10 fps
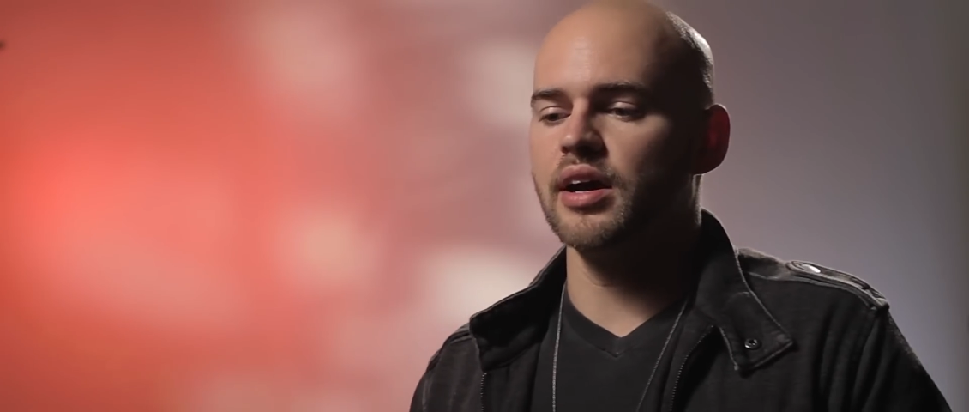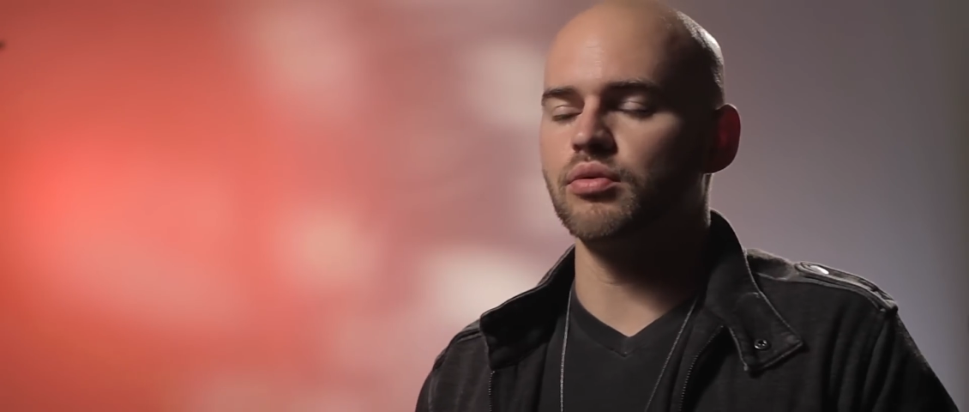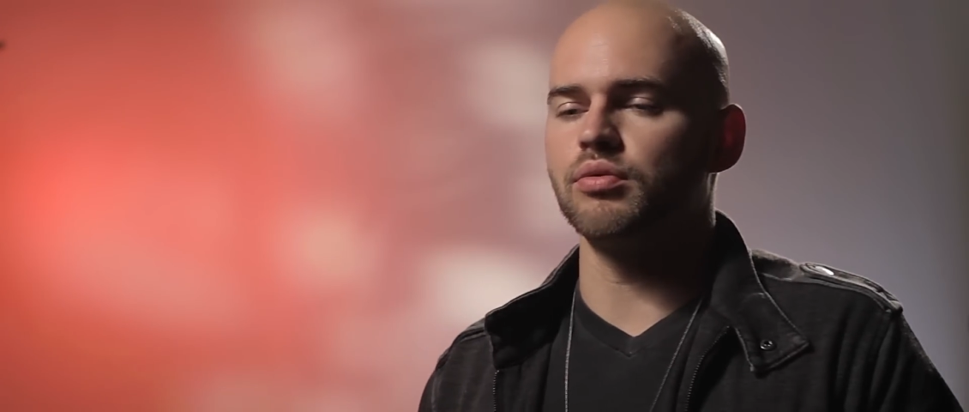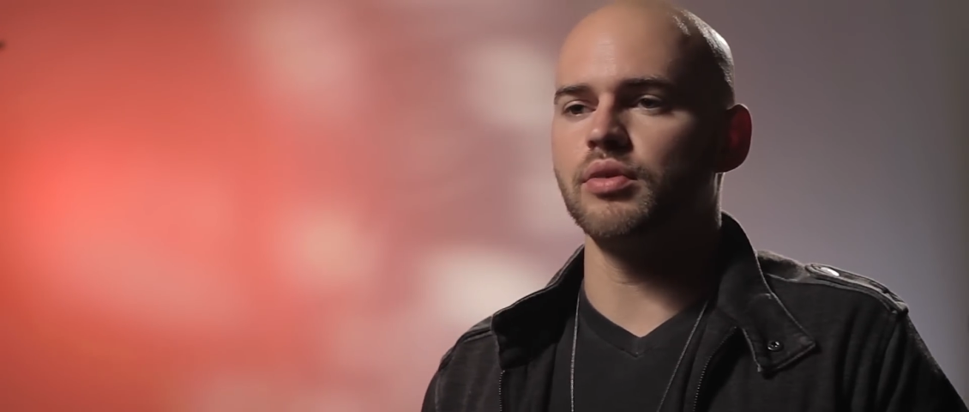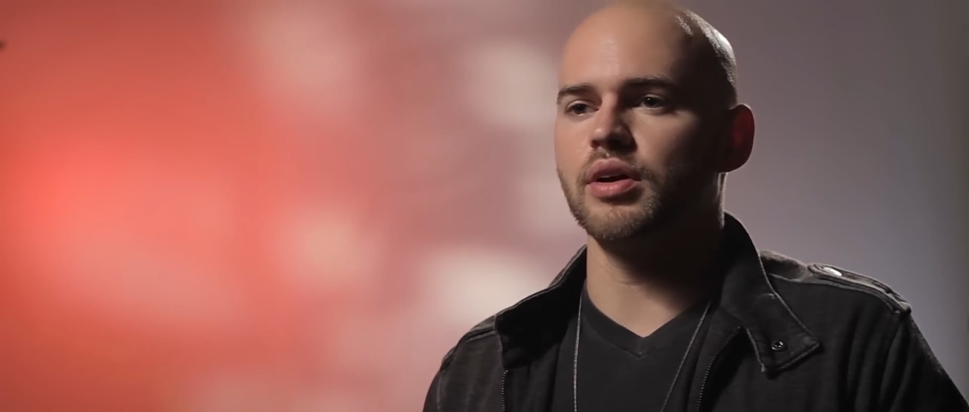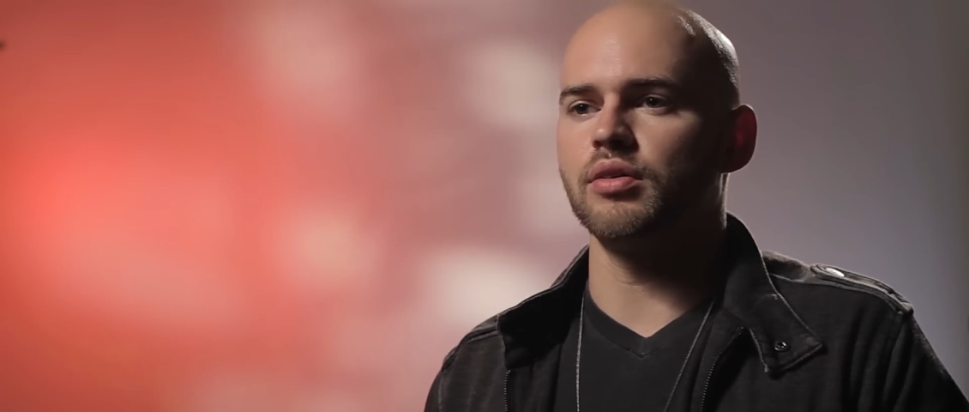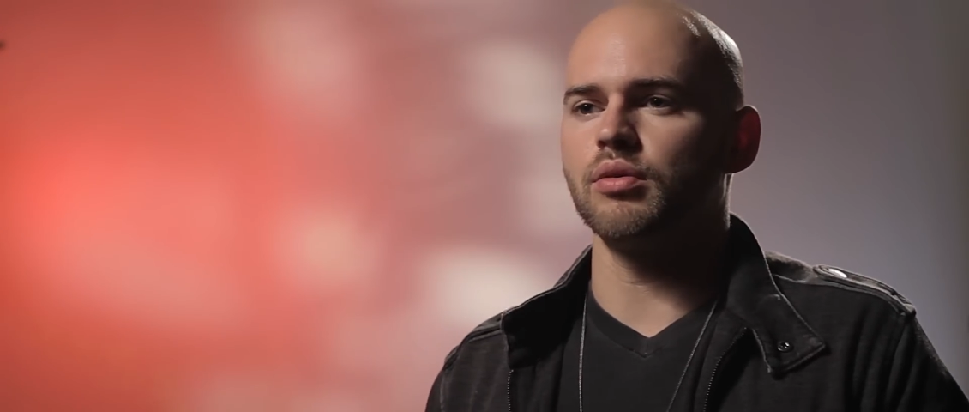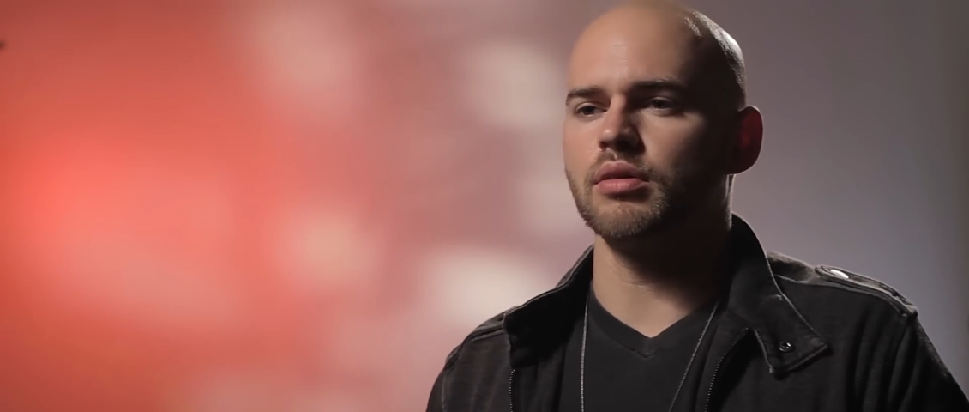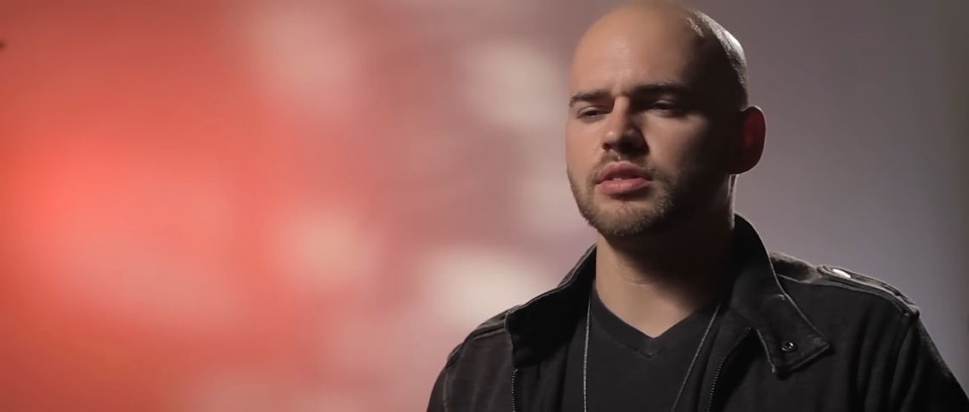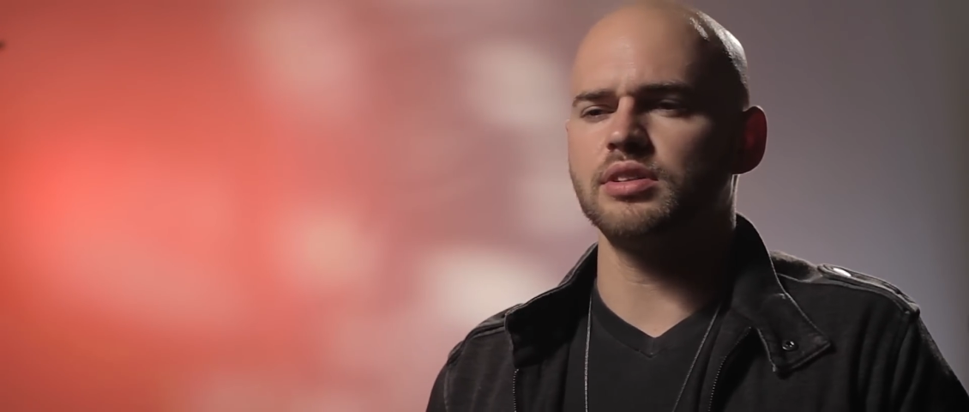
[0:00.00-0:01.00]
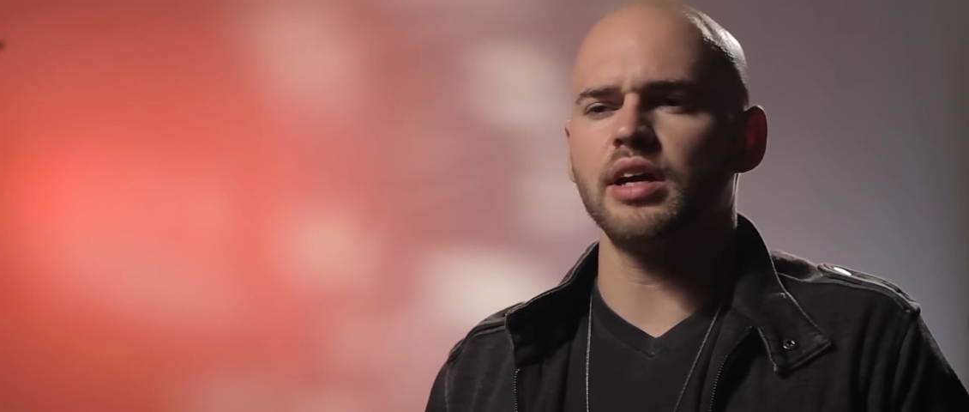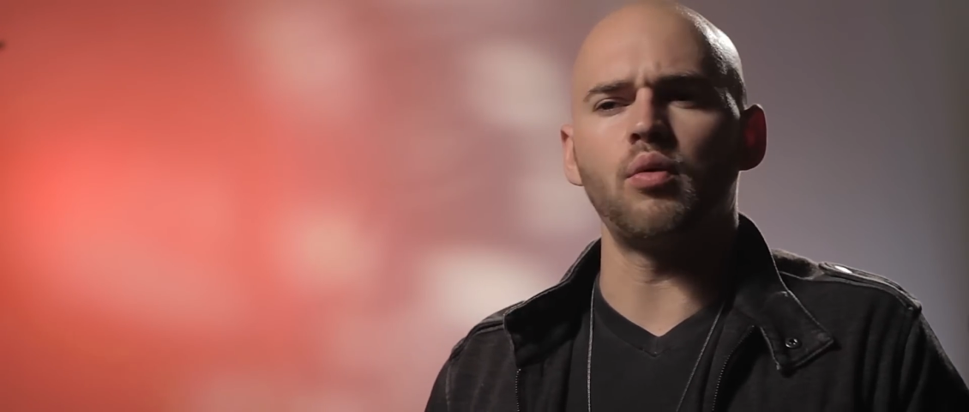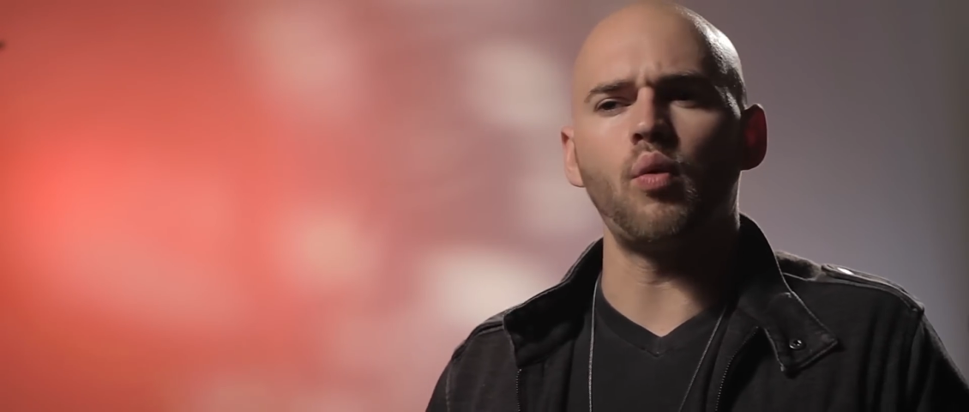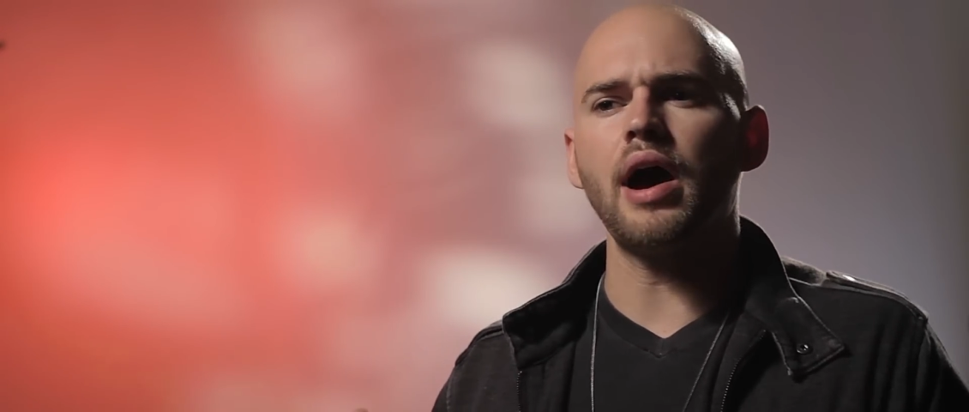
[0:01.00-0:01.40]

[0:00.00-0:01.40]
and saying,